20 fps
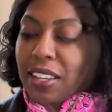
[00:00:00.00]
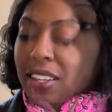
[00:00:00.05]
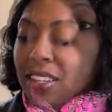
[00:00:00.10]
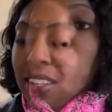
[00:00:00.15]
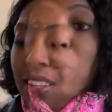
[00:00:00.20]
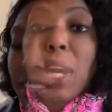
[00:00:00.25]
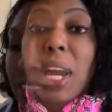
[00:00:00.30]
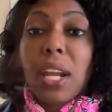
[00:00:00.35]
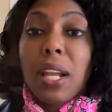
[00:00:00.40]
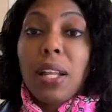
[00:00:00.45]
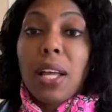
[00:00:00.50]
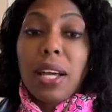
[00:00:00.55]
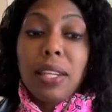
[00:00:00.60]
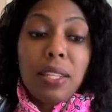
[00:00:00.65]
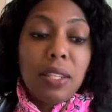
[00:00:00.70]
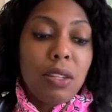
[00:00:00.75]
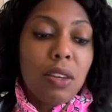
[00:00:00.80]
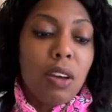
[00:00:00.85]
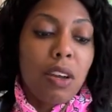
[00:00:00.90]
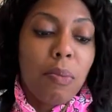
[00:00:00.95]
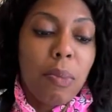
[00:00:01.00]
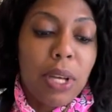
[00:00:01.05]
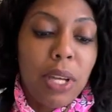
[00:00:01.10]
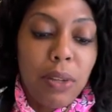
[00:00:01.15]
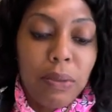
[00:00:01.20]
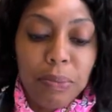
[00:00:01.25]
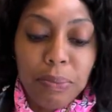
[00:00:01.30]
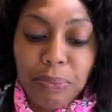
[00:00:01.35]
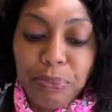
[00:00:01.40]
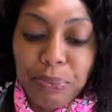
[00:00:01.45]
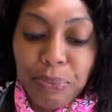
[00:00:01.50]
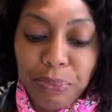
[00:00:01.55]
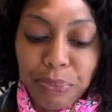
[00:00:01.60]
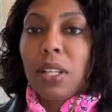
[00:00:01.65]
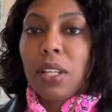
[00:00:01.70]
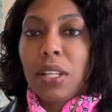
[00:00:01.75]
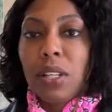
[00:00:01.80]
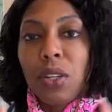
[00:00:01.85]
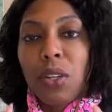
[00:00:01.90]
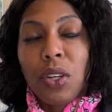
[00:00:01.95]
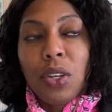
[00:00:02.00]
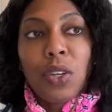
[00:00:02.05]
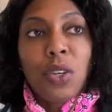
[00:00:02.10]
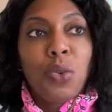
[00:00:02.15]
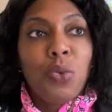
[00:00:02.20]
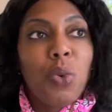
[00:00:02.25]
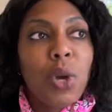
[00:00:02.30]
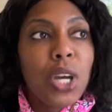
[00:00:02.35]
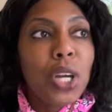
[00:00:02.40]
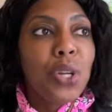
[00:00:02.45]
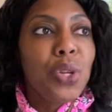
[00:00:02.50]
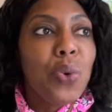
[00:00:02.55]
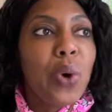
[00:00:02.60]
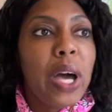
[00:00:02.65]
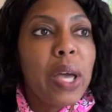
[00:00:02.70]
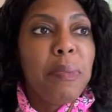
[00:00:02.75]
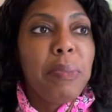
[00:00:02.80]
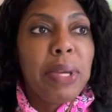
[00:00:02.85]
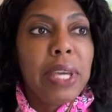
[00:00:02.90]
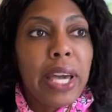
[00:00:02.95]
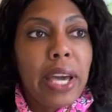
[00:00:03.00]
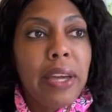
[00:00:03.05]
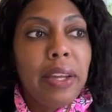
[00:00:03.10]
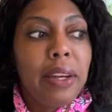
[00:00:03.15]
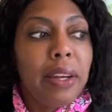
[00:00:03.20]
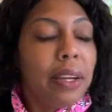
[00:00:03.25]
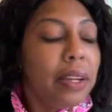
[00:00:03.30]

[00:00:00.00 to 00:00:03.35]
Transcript: we got a lot to talk about. Where do I begin?